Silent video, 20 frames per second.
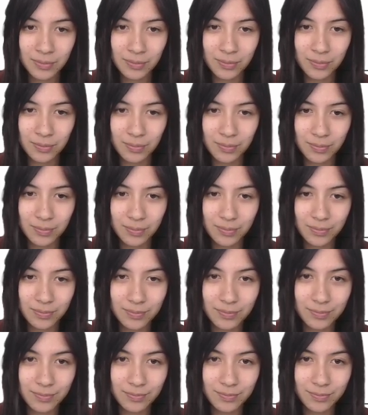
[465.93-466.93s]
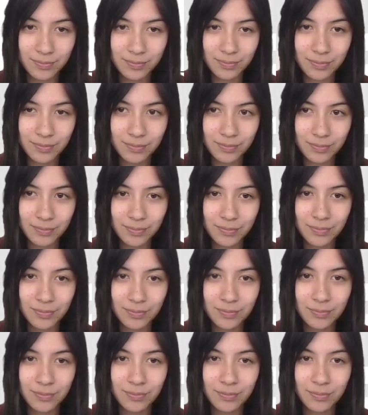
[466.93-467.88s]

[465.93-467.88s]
[no speech]